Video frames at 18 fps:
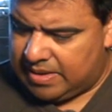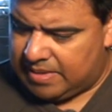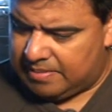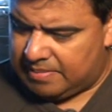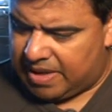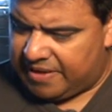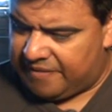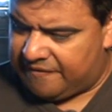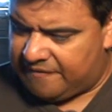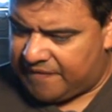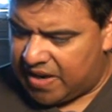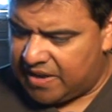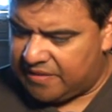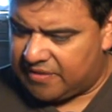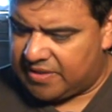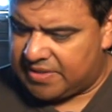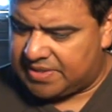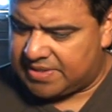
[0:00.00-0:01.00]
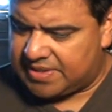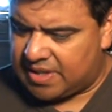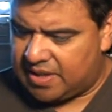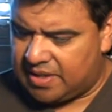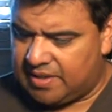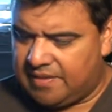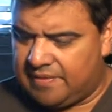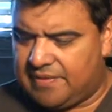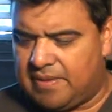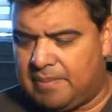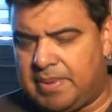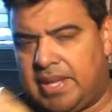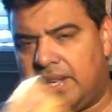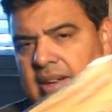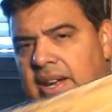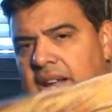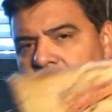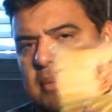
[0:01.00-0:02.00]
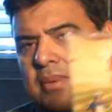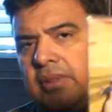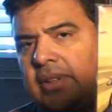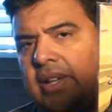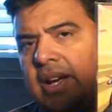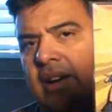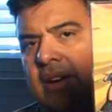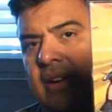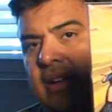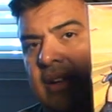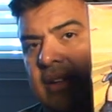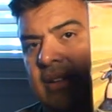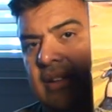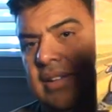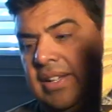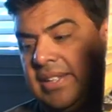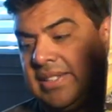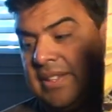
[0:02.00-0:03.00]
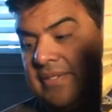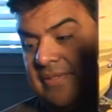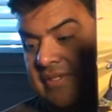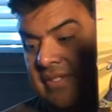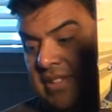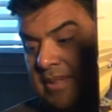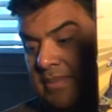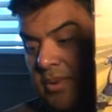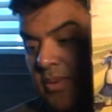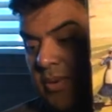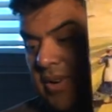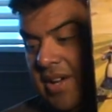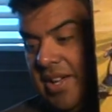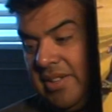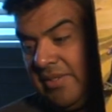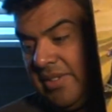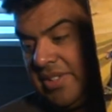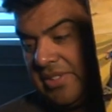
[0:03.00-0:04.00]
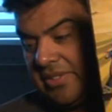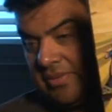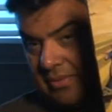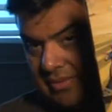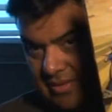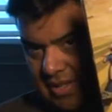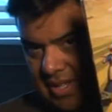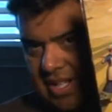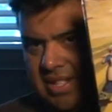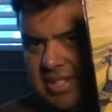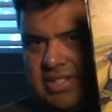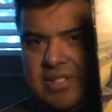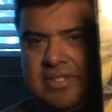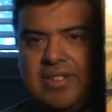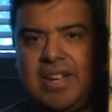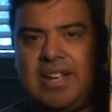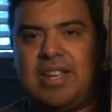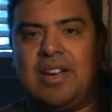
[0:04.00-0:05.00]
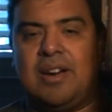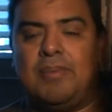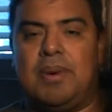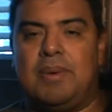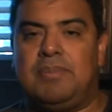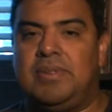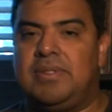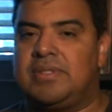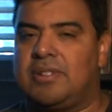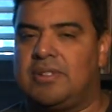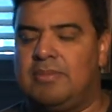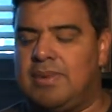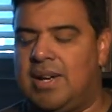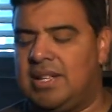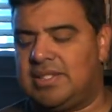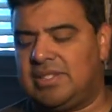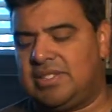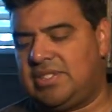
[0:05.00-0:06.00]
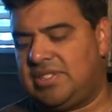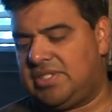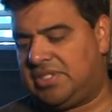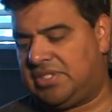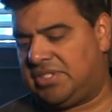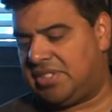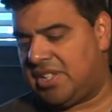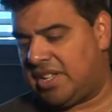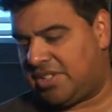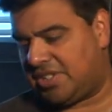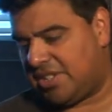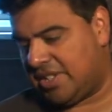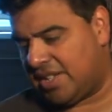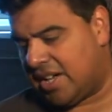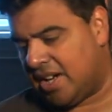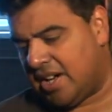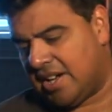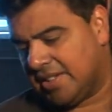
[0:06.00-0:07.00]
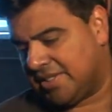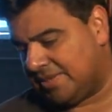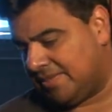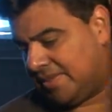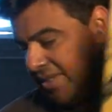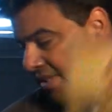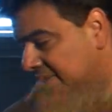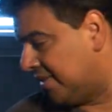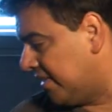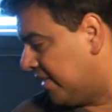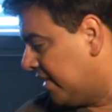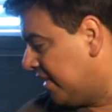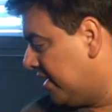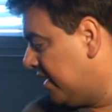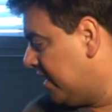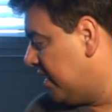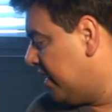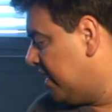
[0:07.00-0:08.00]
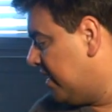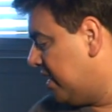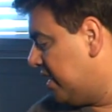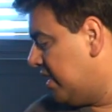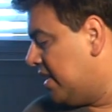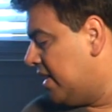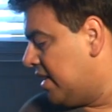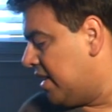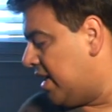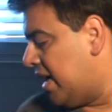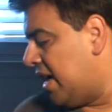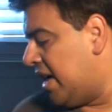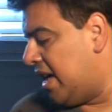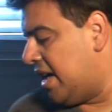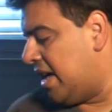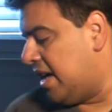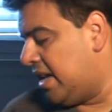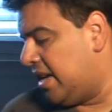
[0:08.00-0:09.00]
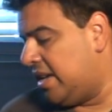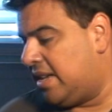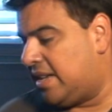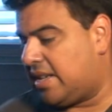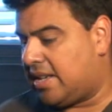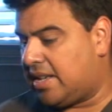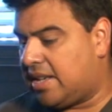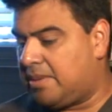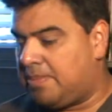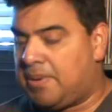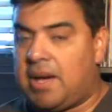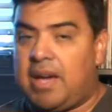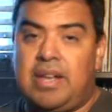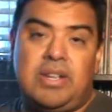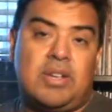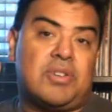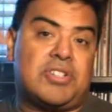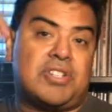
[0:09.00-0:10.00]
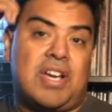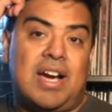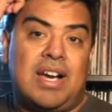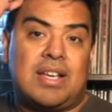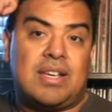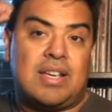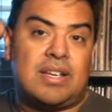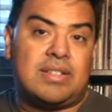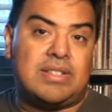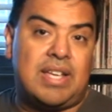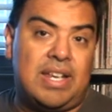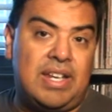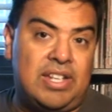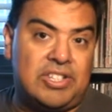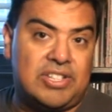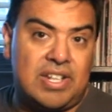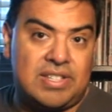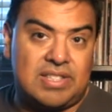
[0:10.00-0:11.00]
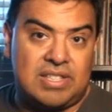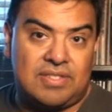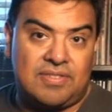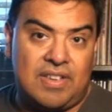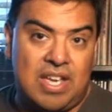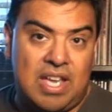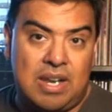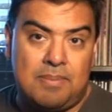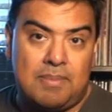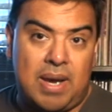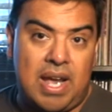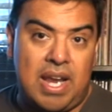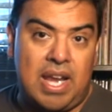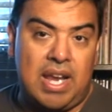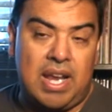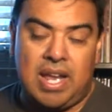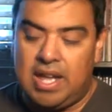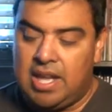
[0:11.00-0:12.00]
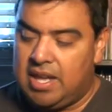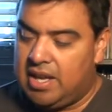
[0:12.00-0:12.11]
my favorite song of the Peter Gabriel era, except for number 1, which we're getting to right now. But Musical Box is such an awesome tune. And probably no shock to any Genesis fan, my